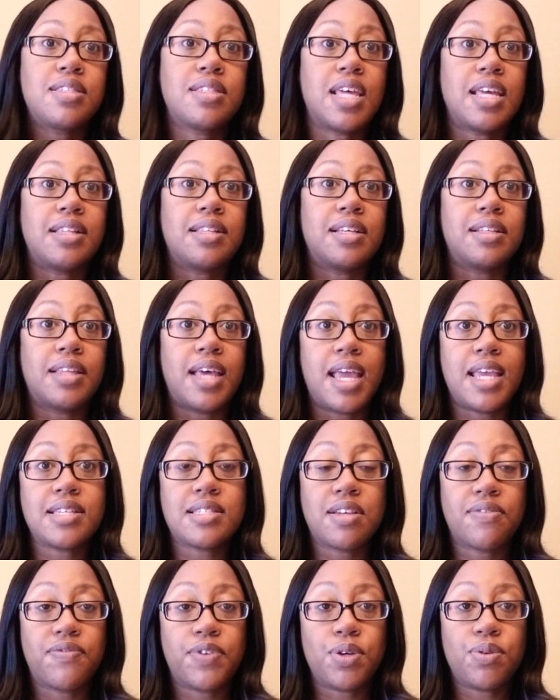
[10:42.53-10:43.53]
that delays
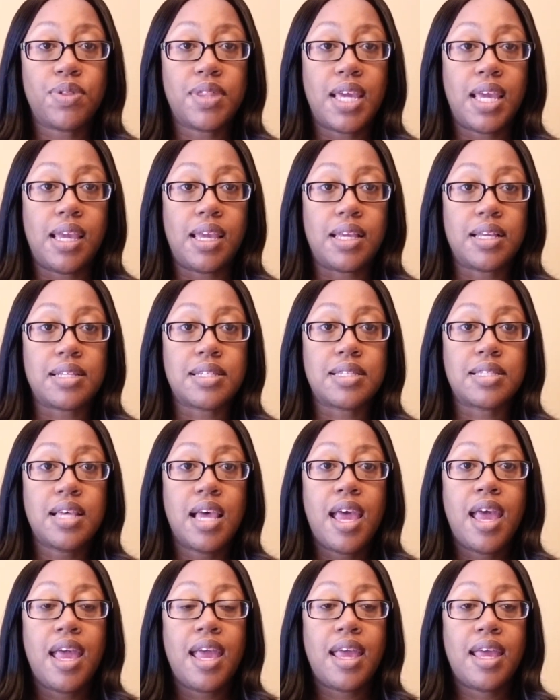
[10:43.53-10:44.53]
a few things
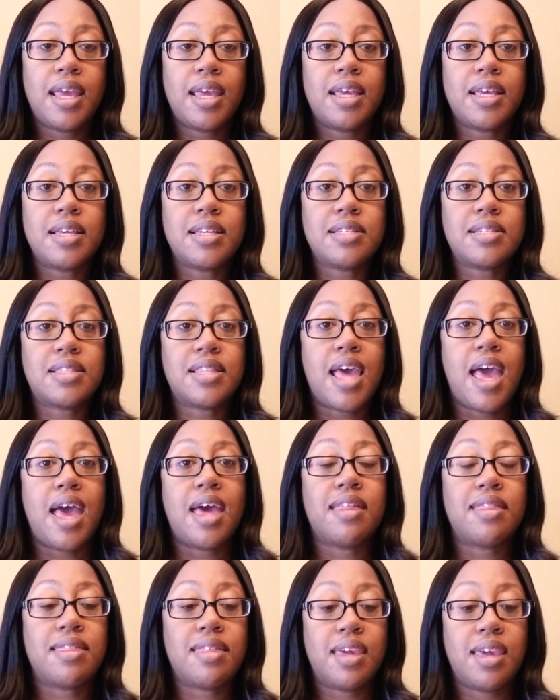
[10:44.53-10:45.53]
is
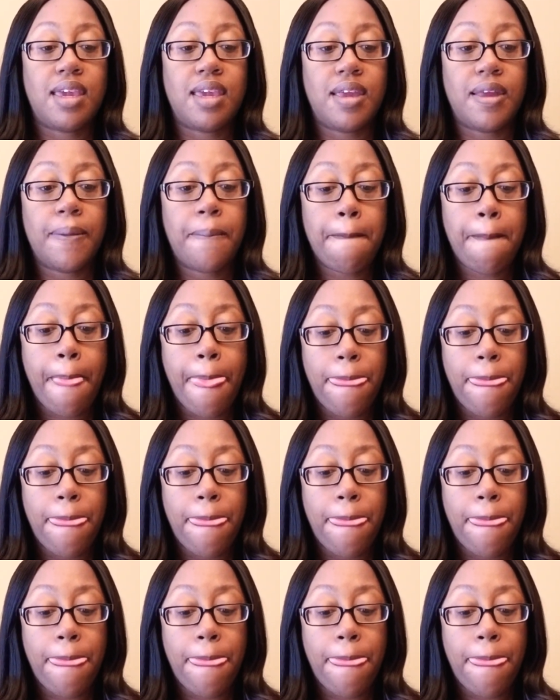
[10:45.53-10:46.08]
that the